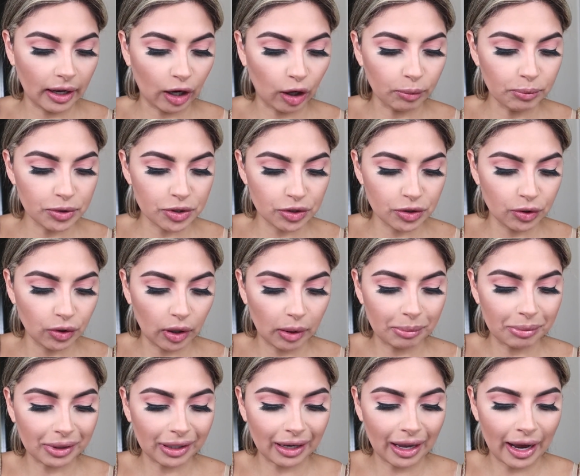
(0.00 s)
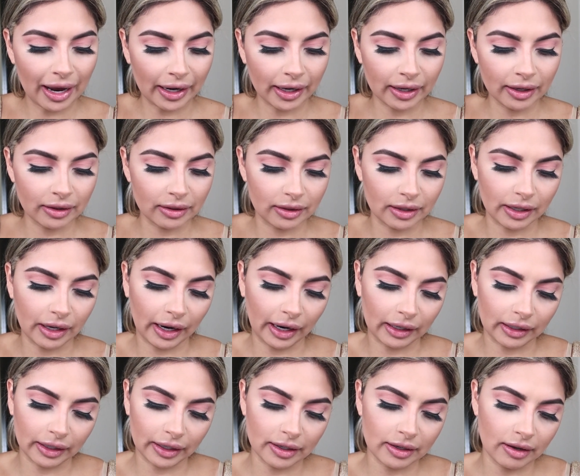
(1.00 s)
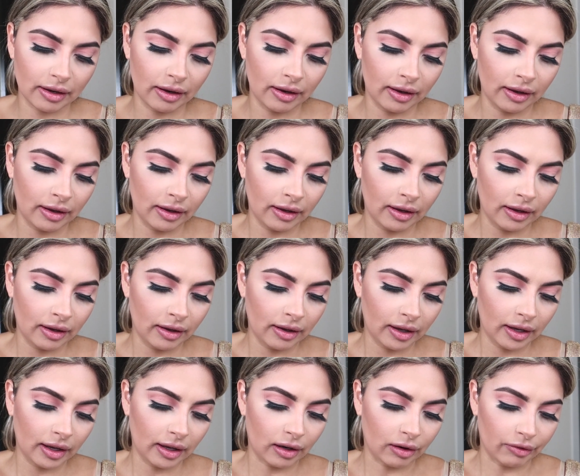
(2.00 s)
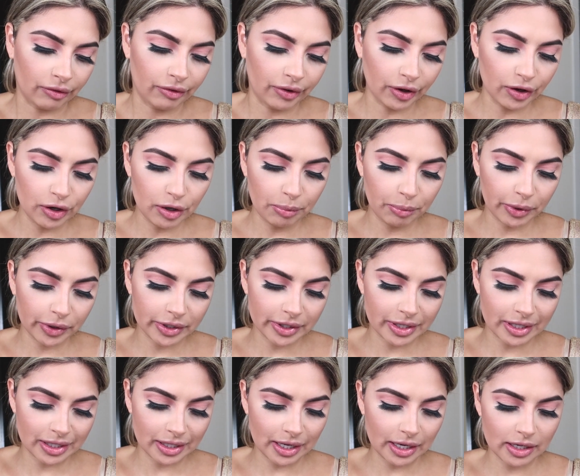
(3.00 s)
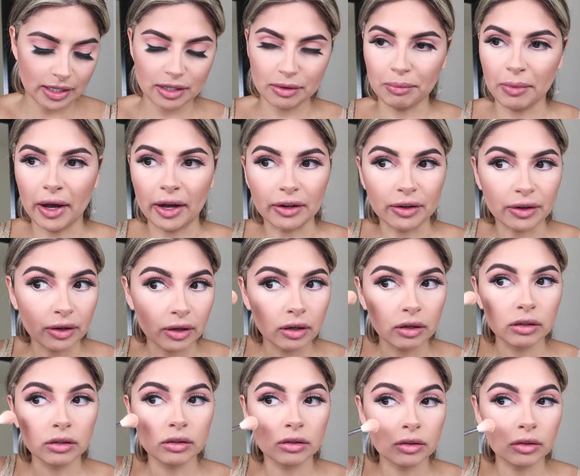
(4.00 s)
helps you apply the highlight in a very precise manner.